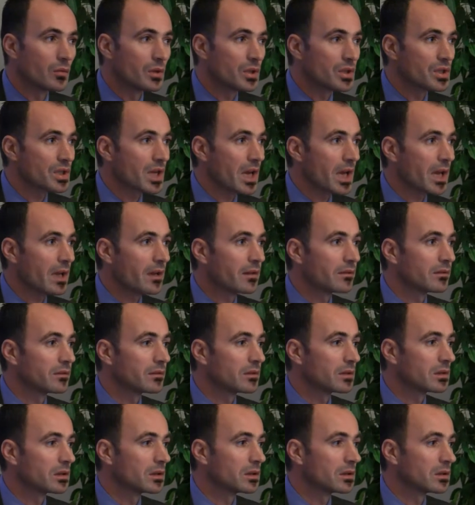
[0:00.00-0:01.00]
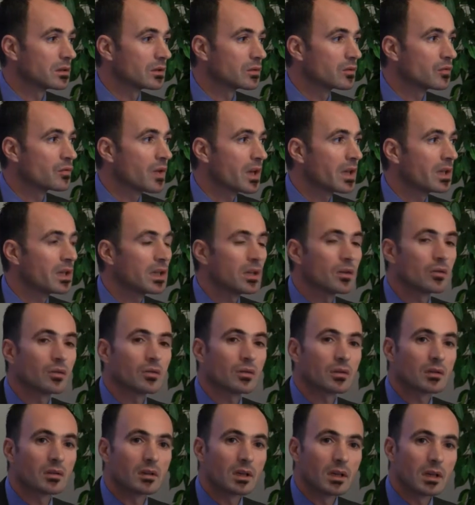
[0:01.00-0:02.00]
which have 20
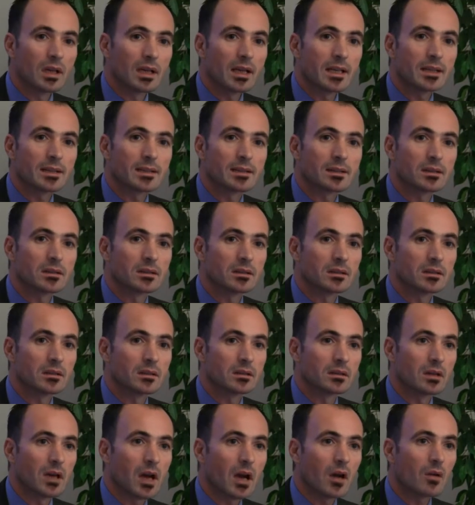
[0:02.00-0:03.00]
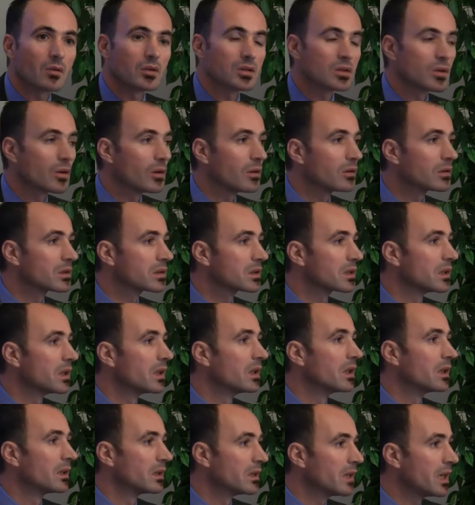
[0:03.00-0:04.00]
or less households,
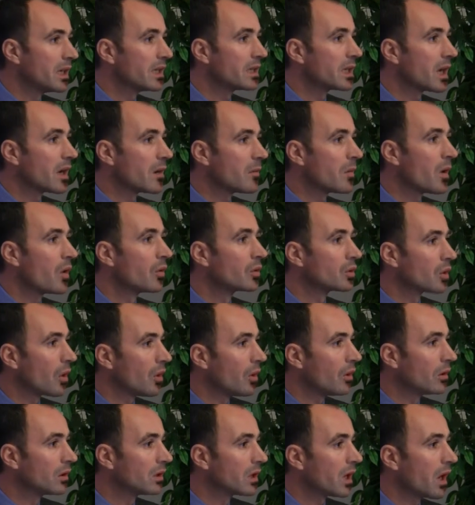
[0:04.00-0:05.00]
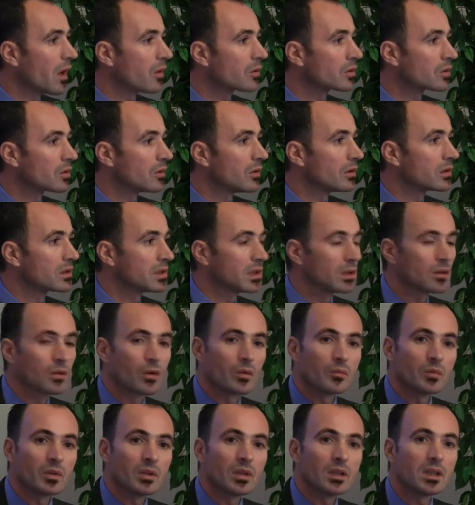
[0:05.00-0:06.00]
data about all the households in
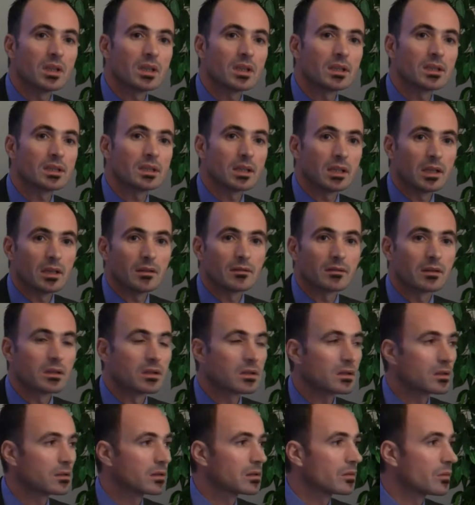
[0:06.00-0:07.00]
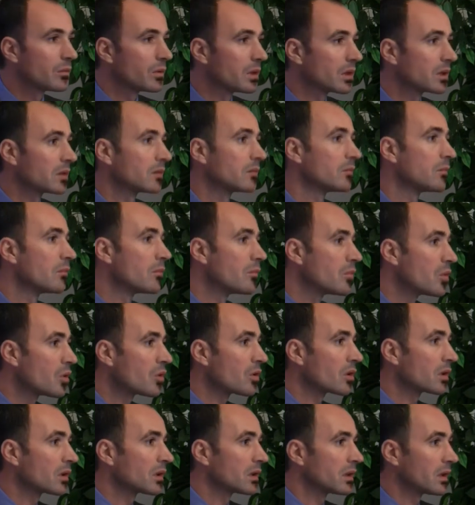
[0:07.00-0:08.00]
communities. If there were
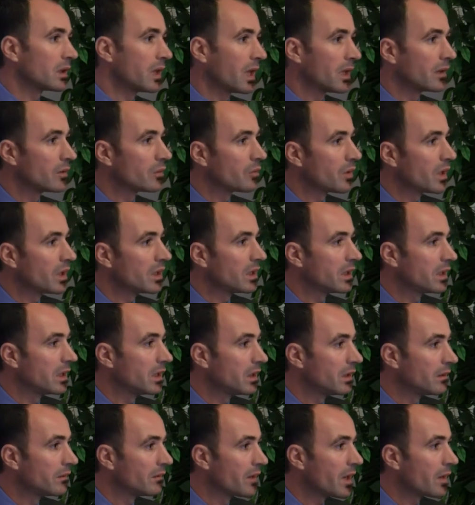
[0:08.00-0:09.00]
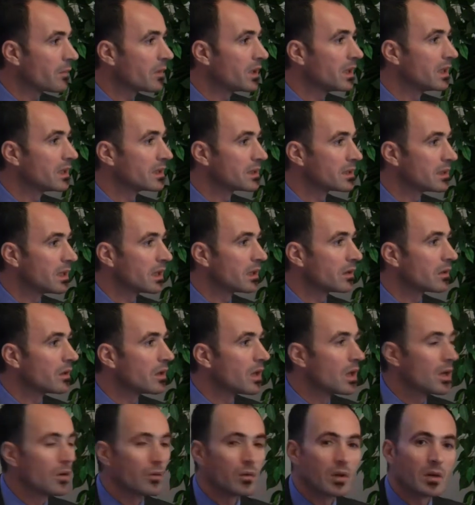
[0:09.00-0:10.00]
more than 20 families,
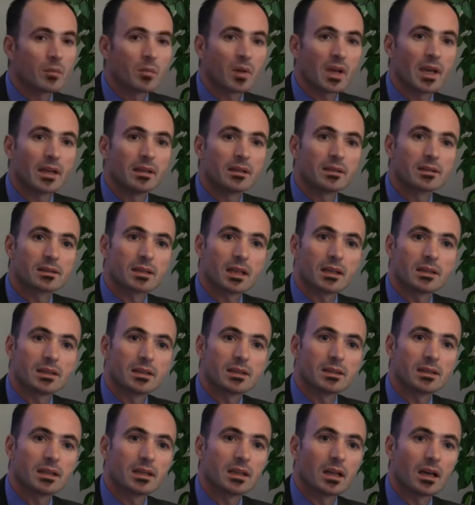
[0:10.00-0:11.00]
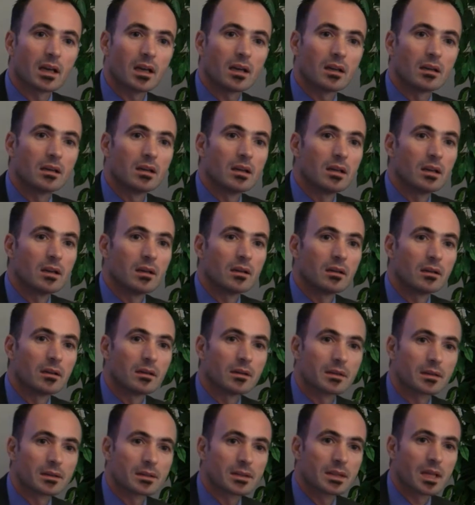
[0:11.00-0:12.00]
then we applied the statistical
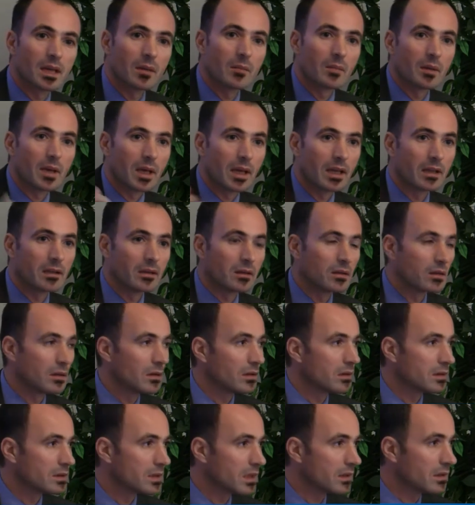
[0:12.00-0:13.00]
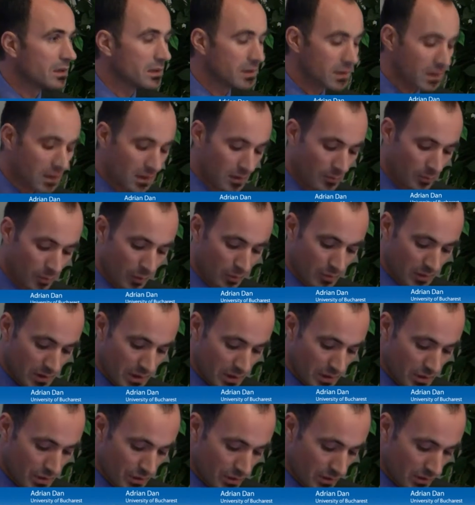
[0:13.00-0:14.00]
step and statistical
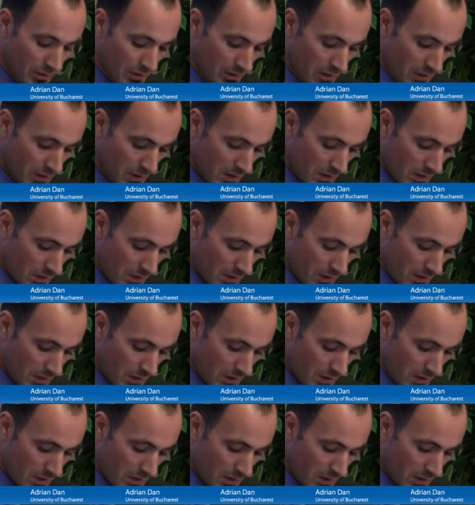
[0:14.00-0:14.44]
procedure.